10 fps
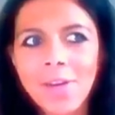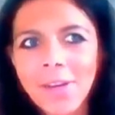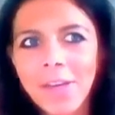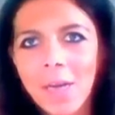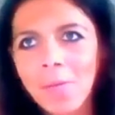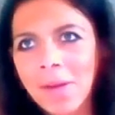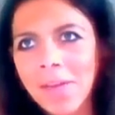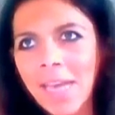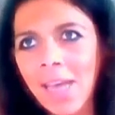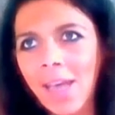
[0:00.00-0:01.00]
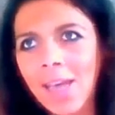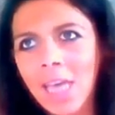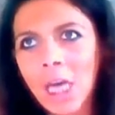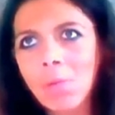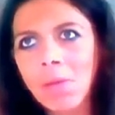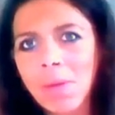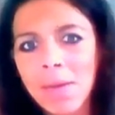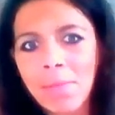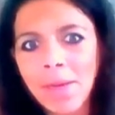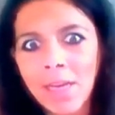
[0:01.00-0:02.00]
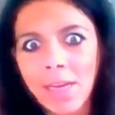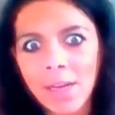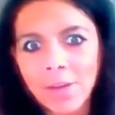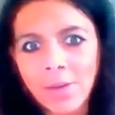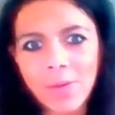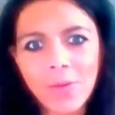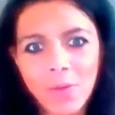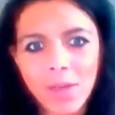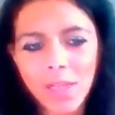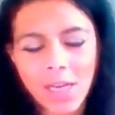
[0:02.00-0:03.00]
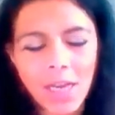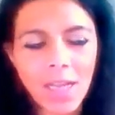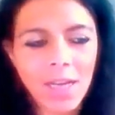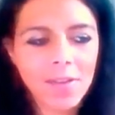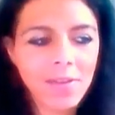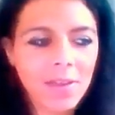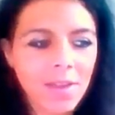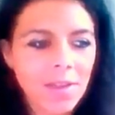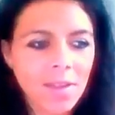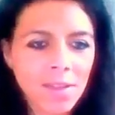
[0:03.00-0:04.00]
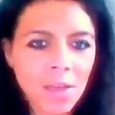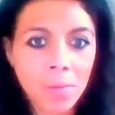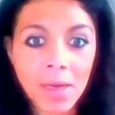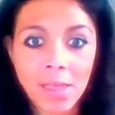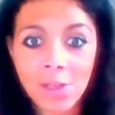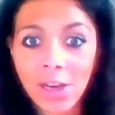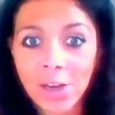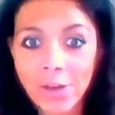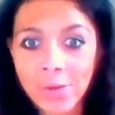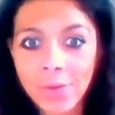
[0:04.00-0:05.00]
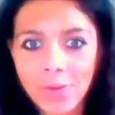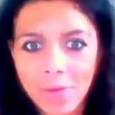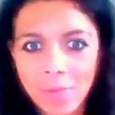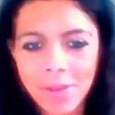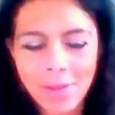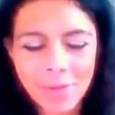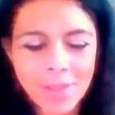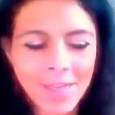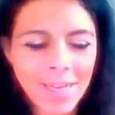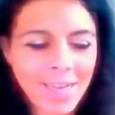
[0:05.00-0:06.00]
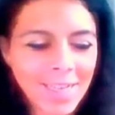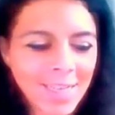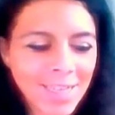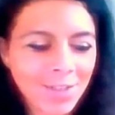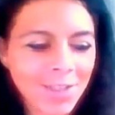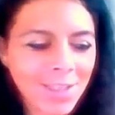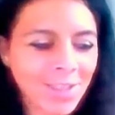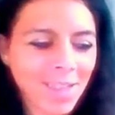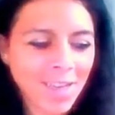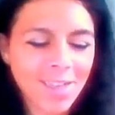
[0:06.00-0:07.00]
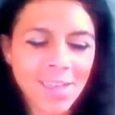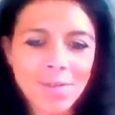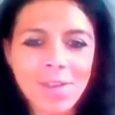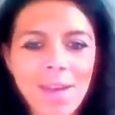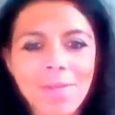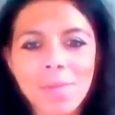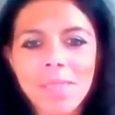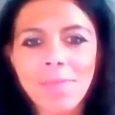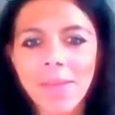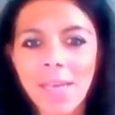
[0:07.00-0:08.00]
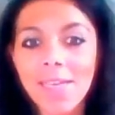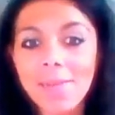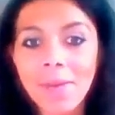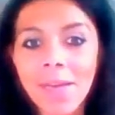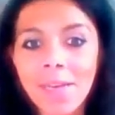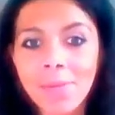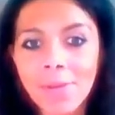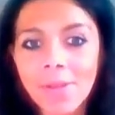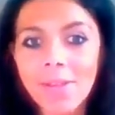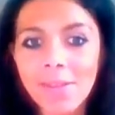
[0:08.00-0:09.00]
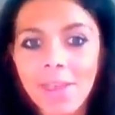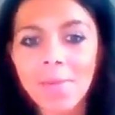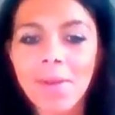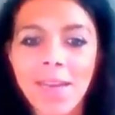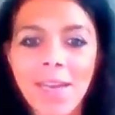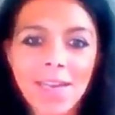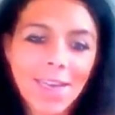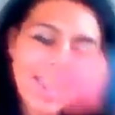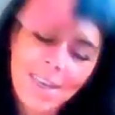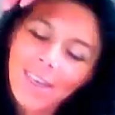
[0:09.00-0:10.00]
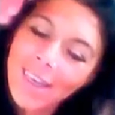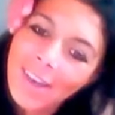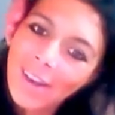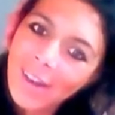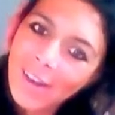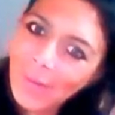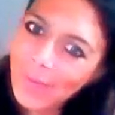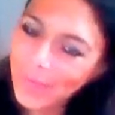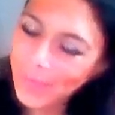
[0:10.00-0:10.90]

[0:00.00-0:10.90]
So they're not going to come around here and kill me by men in cloaks or anything like that. They'll be in the shadows, but they wouldn't literally do that. It would have to be something explainable to seem